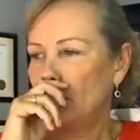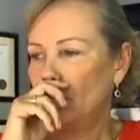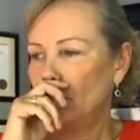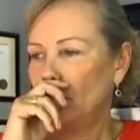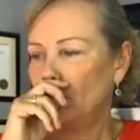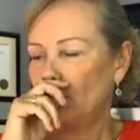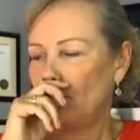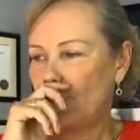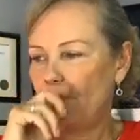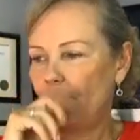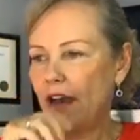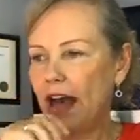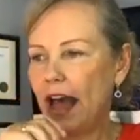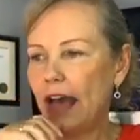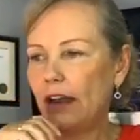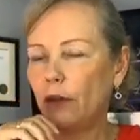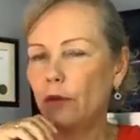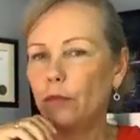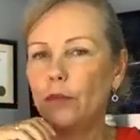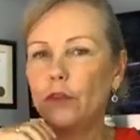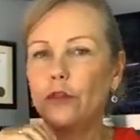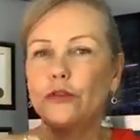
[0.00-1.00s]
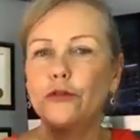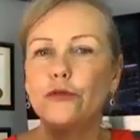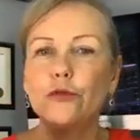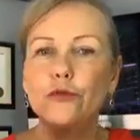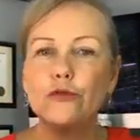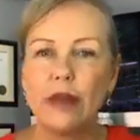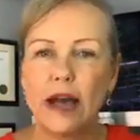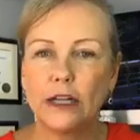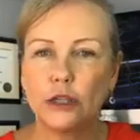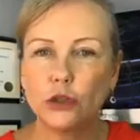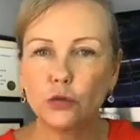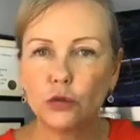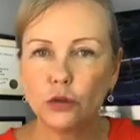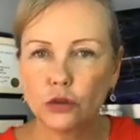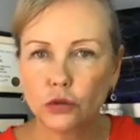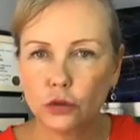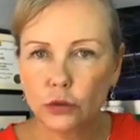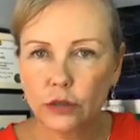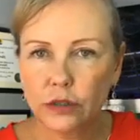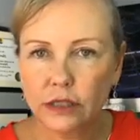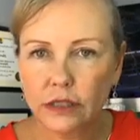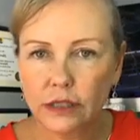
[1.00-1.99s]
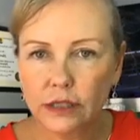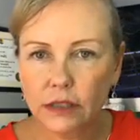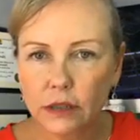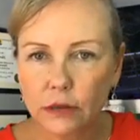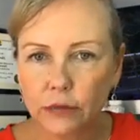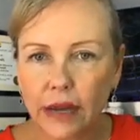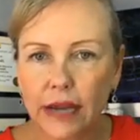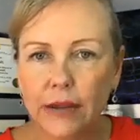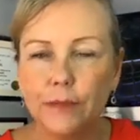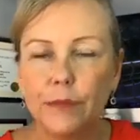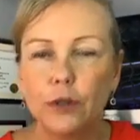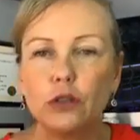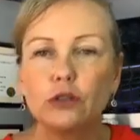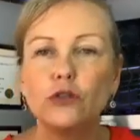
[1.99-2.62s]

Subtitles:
your fat through natural sources, right?